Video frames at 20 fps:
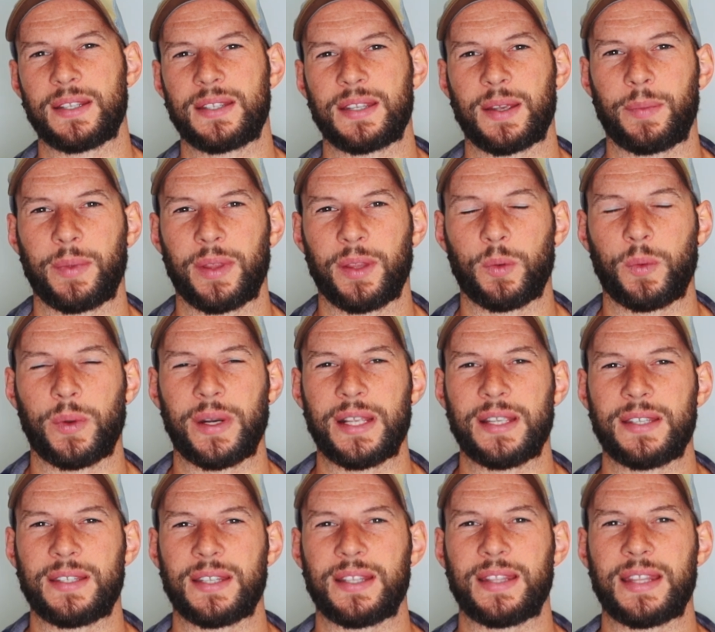to some of the
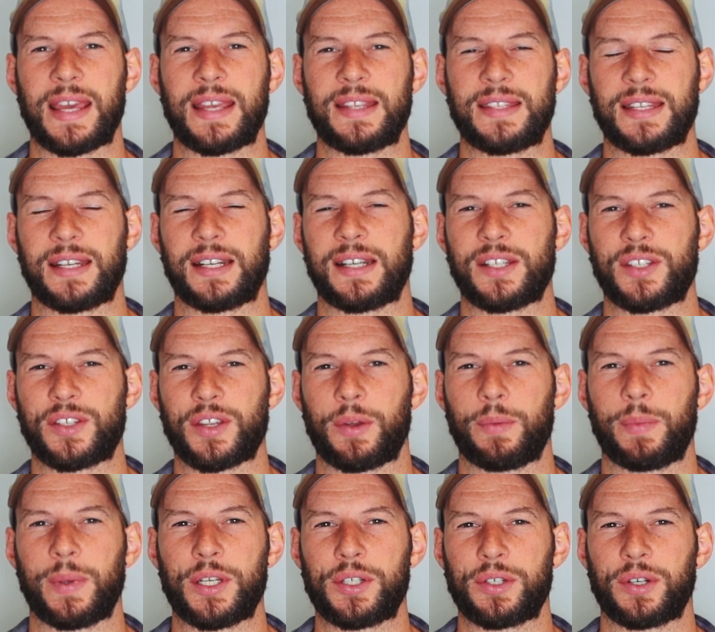winners in that series.
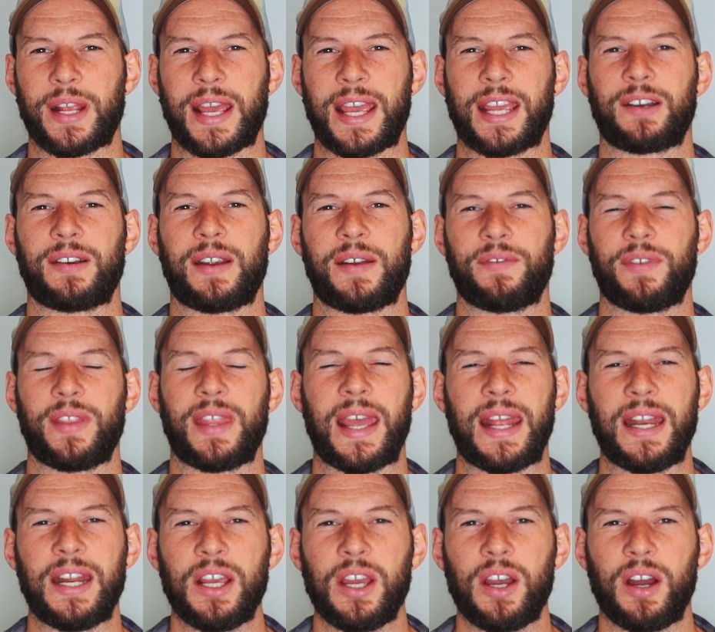So be sure to hang around for
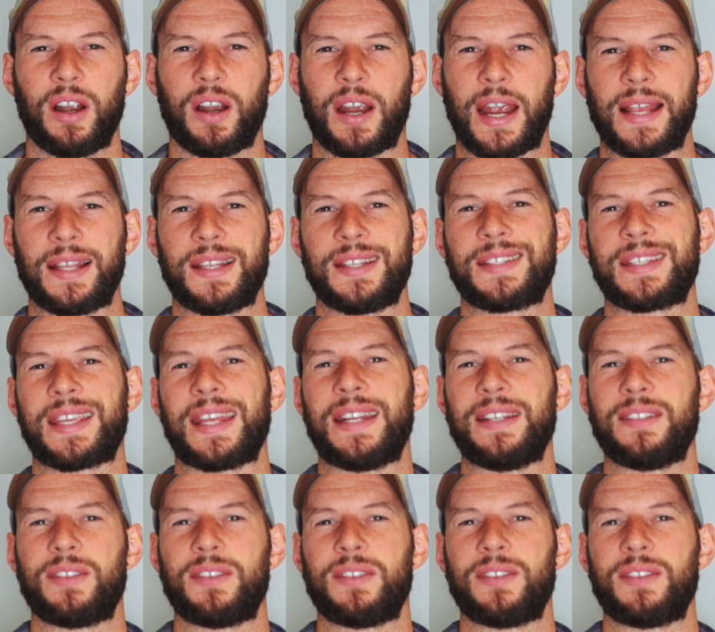that. All right, let's get